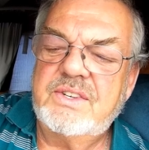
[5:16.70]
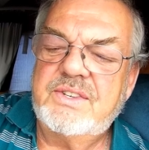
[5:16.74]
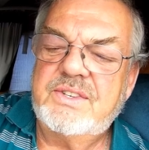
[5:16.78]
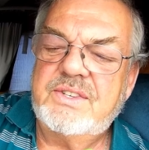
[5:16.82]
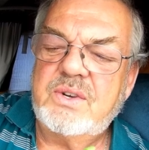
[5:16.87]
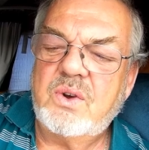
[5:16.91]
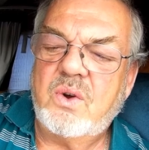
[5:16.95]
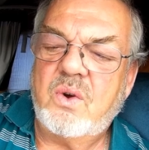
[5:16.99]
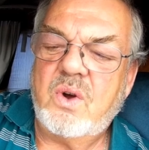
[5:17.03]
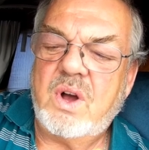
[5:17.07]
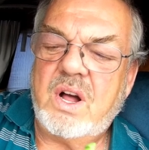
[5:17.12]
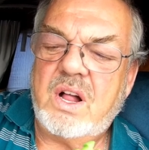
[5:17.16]

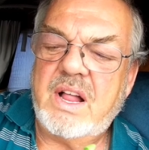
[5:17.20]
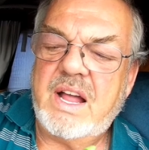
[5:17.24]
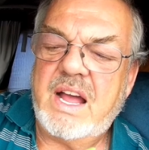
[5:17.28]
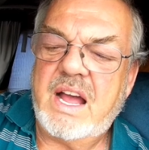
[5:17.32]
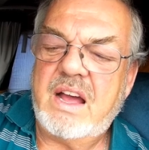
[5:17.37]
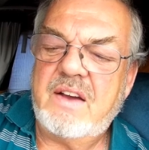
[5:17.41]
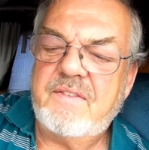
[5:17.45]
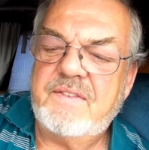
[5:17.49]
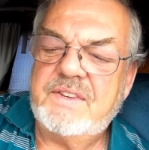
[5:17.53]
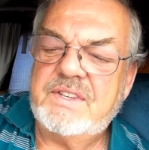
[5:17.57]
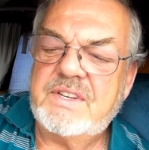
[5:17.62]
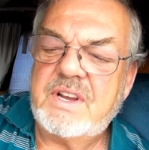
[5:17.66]
So I'll
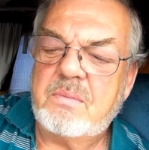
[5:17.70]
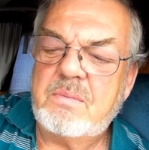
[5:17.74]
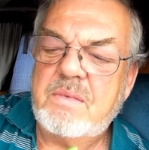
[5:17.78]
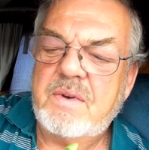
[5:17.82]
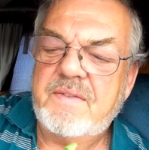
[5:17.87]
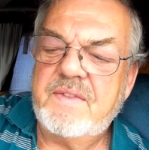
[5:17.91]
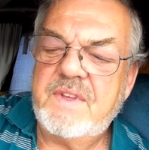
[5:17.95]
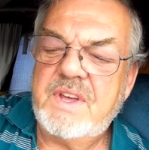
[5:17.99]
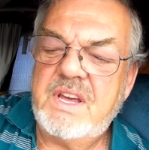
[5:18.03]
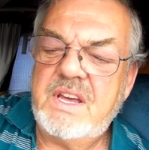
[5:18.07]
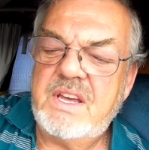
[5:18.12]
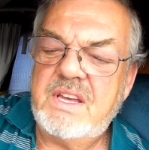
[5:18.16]
have some
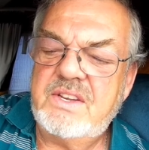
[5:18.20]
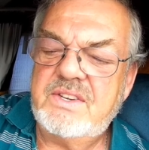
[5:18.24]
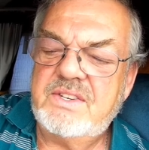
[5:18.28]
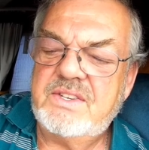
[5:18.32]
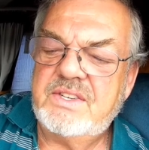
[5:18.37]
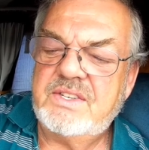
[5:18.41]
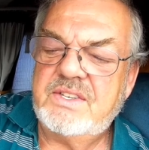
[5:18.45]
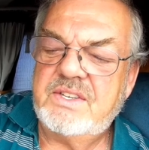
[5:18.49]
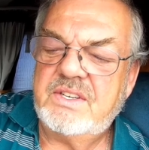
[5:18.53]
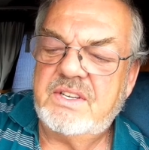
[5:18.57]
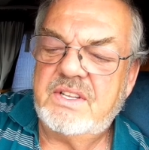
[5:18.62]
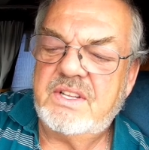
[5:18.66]
of these
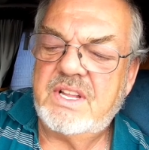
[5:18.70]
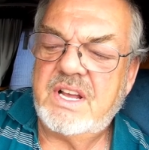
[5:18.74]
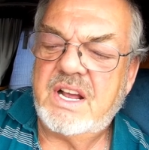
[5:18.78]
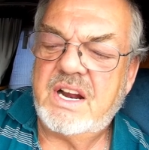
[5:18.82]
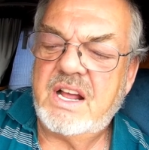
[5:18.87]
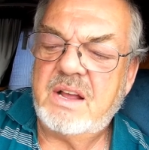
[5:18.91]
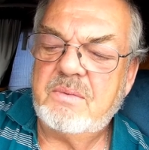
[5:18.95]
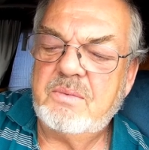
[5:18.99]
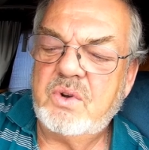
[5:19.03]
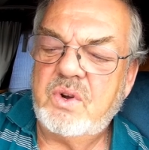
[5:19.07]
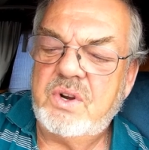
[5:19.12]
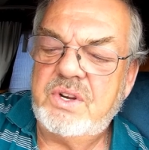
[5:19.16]
that
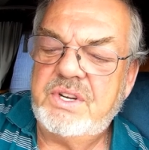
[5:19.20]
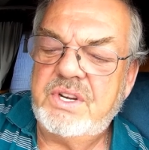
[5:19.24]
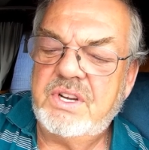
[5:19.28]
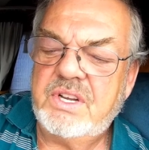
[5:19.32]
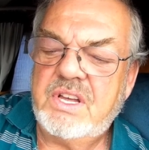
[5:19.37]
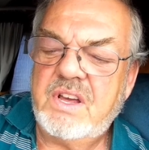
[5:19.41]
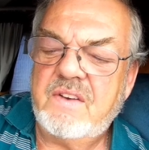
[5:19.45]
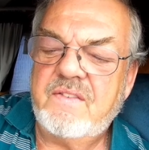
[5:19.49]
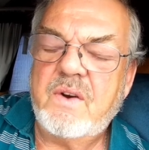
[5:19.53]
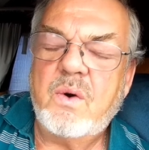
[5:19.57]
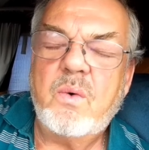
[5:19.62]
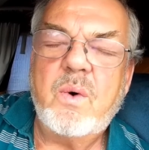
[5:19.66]
I'm going to
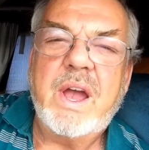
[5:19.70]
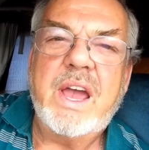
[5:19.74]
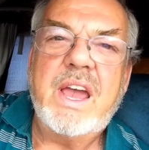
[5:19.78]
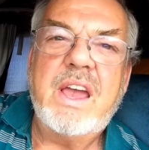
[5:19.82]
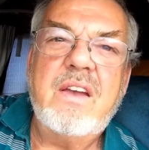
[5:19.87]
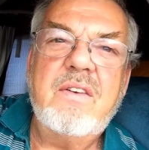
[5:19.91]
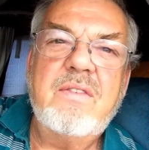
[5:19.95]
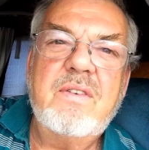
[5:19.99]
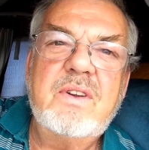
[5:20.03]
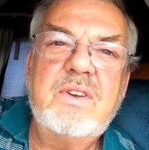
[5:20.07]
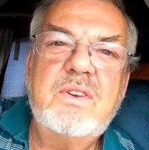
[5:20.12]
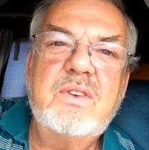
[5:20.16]
give away
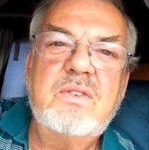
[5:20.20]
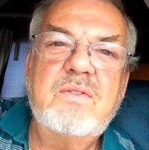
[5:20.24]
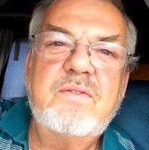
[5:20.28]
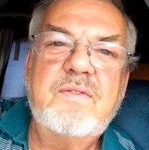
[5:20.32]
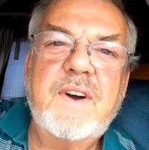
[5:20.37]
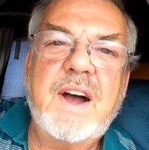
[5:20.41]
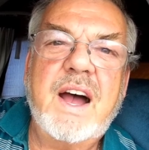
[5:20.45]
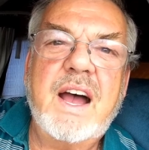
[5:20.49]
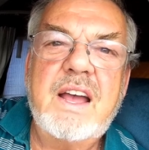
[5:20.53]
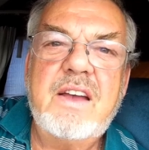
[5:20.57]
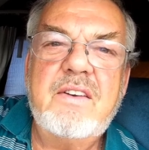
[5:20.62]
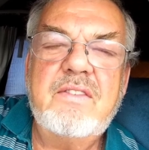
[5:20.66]
to
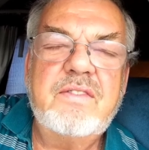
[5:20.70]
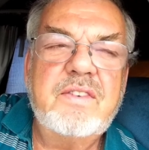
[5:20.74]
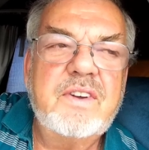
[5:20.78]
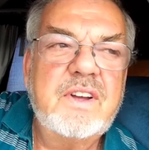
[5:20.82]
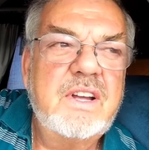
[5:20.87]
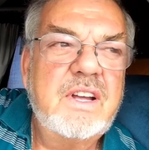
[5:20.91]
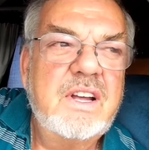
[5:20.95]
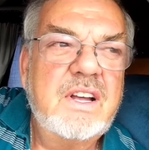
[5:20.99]
five,